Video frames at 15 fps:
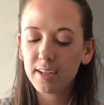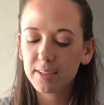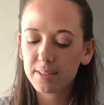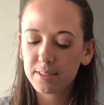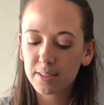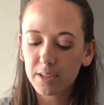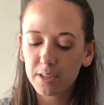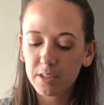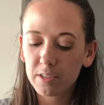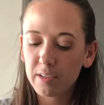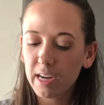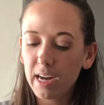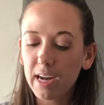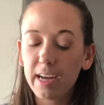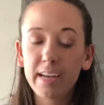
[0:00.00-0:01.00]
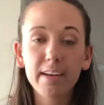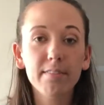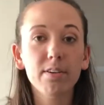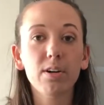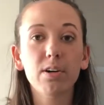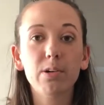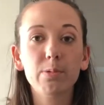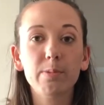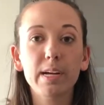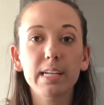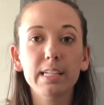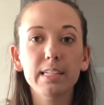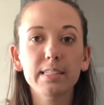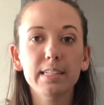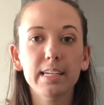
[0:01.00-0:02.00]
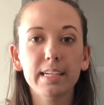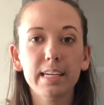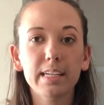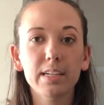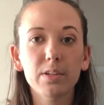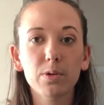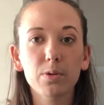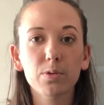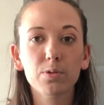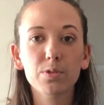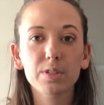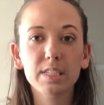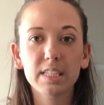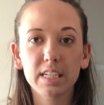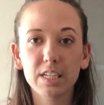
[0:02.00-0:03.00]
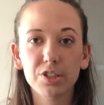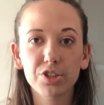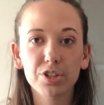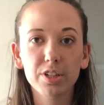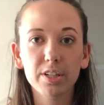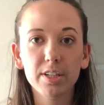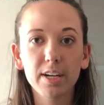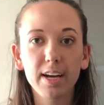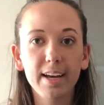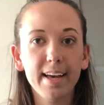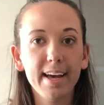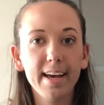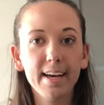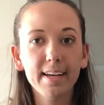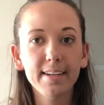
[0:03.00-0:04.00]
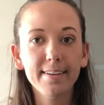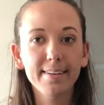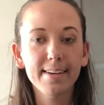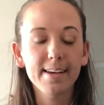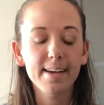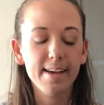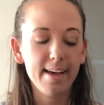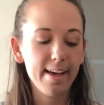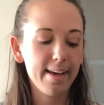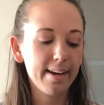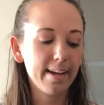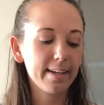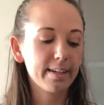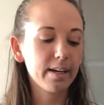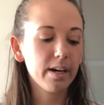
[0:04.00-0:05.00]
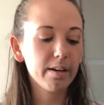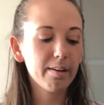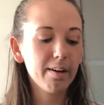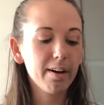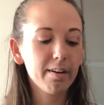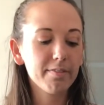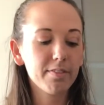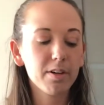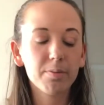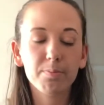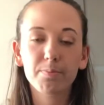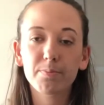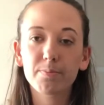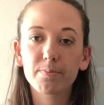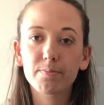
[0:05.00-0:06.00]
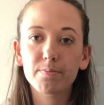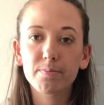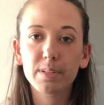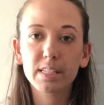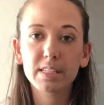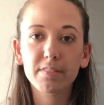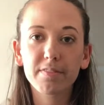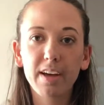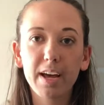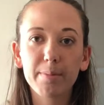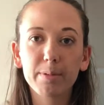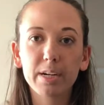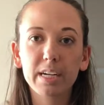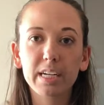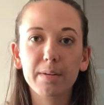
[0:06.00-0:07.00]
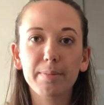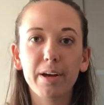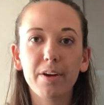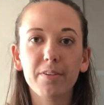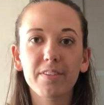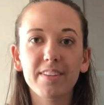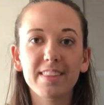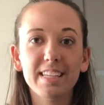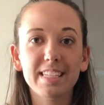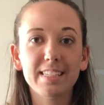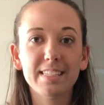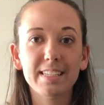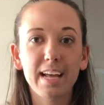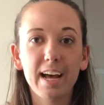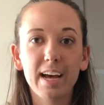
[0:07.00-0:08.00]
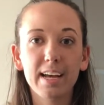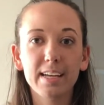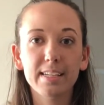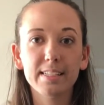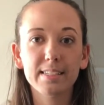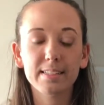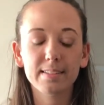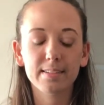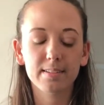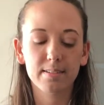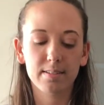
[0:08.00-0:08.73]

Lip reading: So I have already taken an old t-shirt I had, and I cut off a piece of fabric about this size.